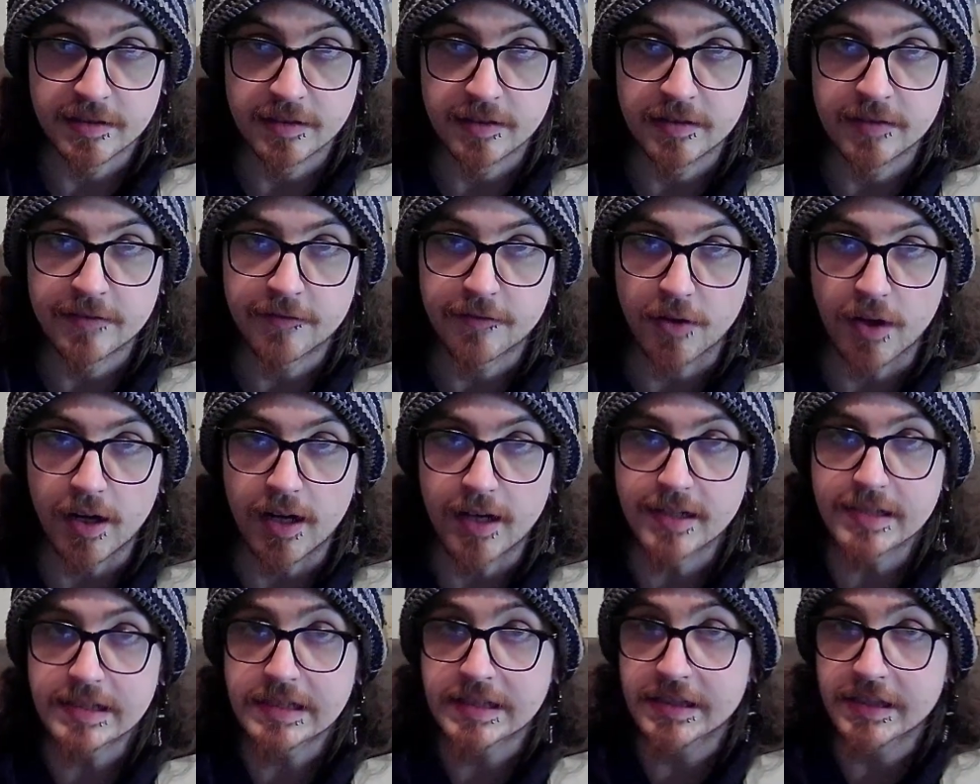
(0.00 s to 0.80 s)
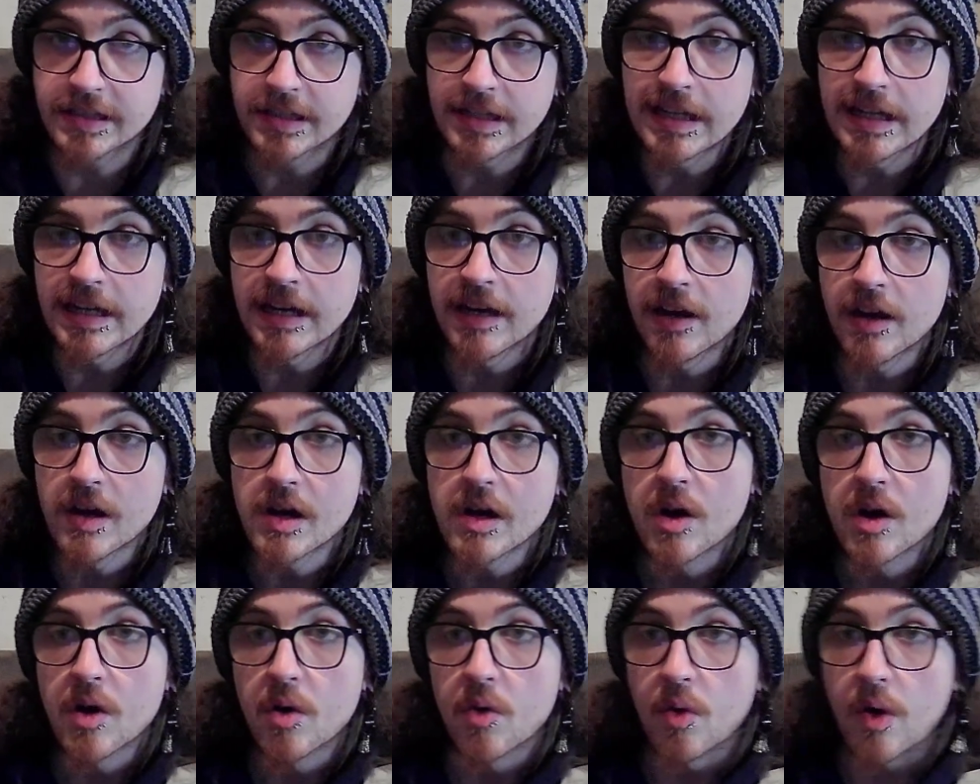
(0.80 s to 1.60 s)
For us,
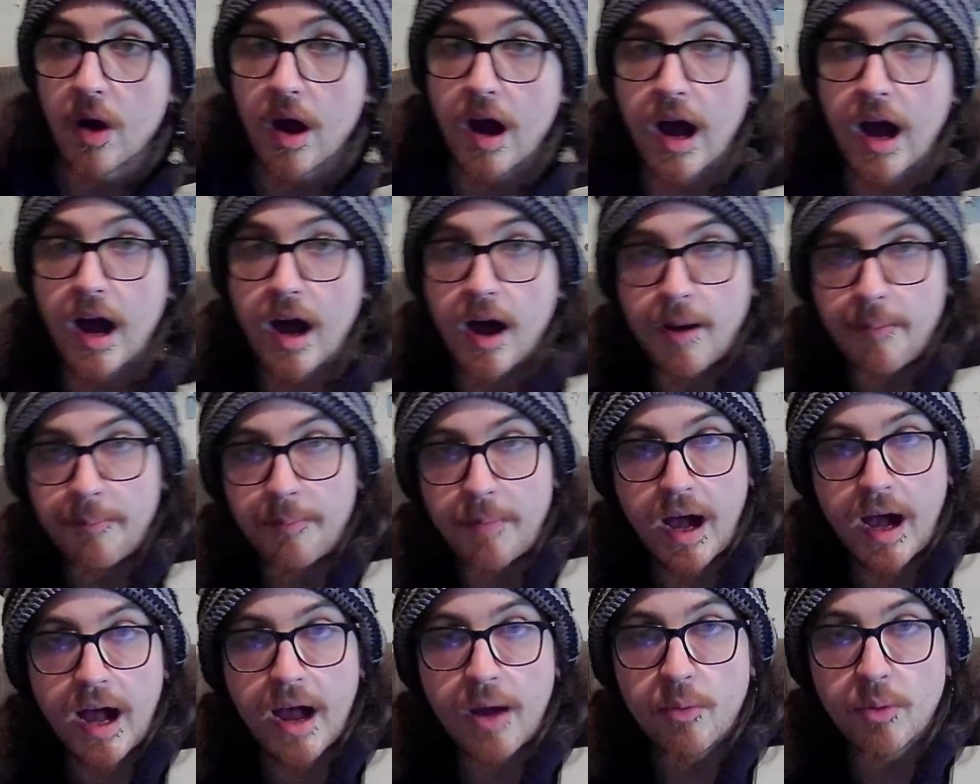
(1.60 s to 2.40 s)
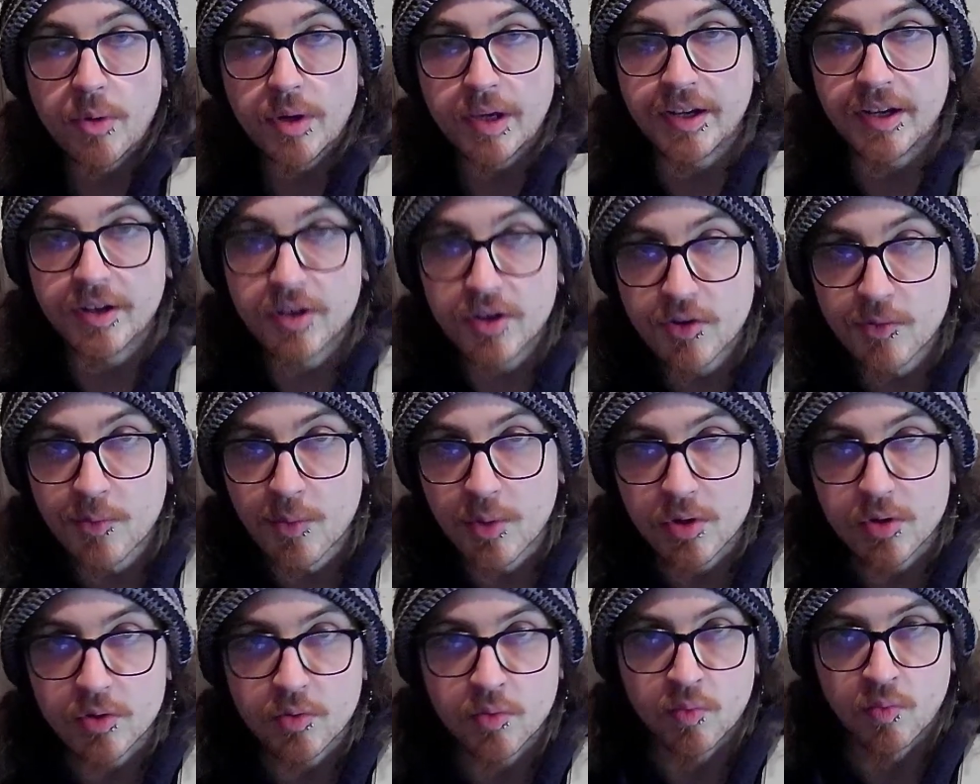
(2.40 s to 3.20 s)
I will hear the
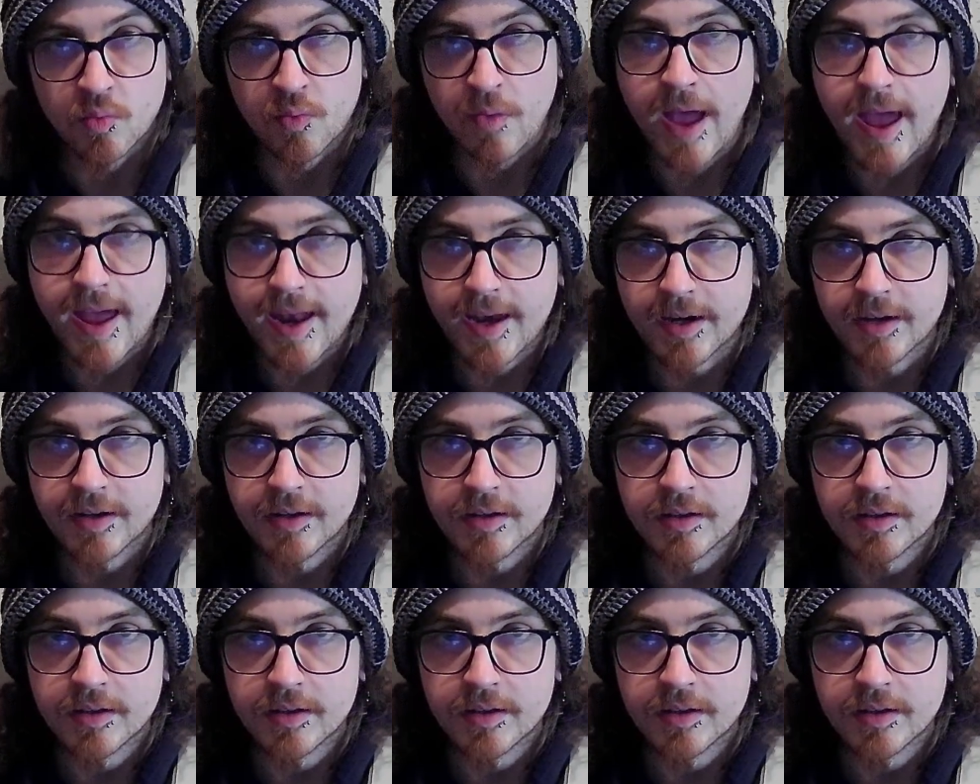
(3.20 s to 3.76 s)
word red.